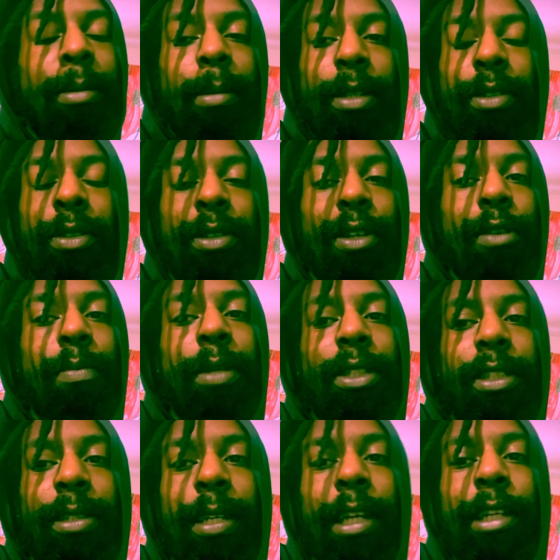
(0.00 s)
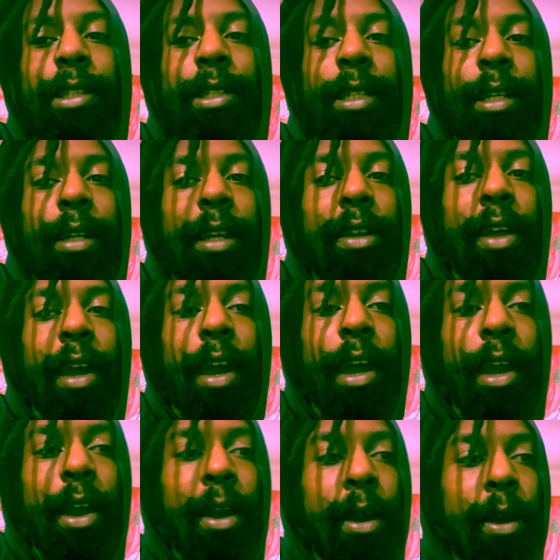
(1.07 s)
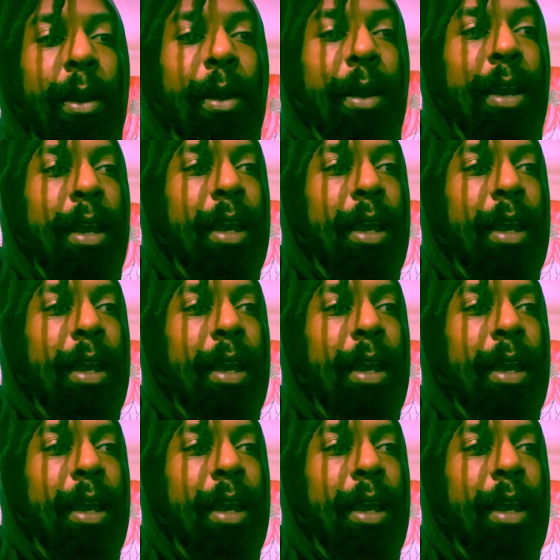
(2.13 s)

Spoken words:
There's so much tension in the air.